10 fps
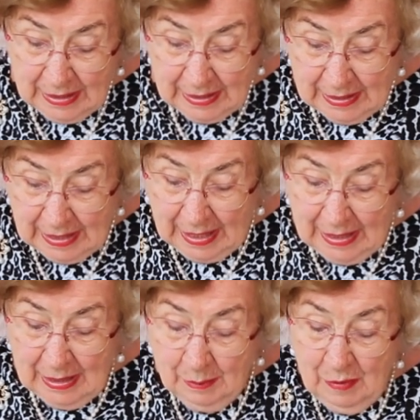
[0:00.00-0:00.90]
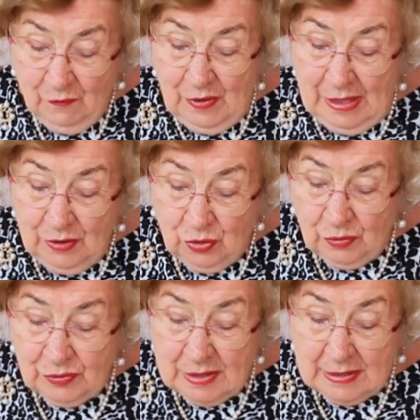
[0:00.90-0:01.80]
in allem Willen
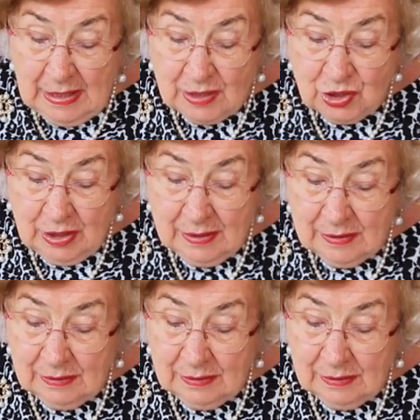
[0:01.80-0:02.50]
Gottes dasteht.